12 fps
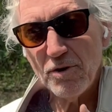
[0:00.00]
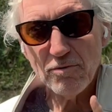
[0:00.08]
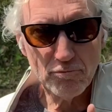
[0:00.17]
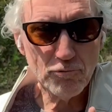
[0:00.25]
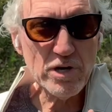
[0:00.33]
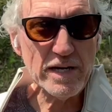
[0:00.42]

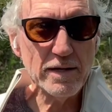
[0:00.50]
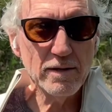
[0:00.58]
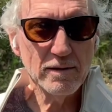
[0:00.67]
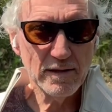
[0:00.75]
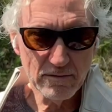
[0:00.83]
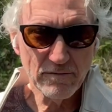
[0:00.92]
read
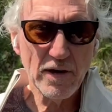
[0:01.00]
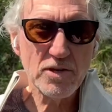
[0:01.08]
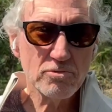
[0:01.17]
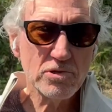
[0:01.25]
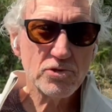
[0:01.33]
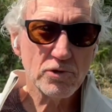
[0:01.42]

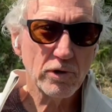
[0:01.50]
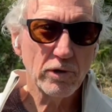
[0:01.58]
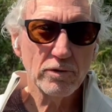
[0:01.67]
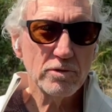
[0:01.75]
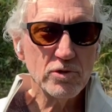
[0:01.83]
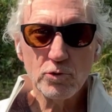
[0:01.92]
Advisory
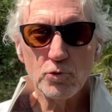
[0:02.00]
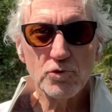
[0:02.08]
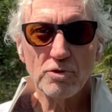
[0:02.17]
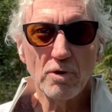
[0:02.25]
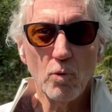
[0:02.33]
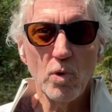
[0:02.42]
Circular
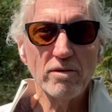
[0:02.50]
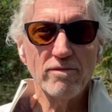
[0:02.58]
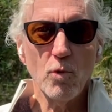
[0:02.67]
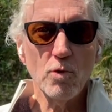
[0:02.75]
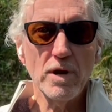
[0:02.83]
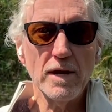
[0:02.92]

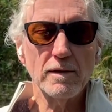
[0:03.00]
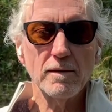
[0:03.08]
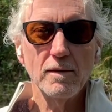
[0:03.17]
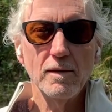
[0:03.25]
20148.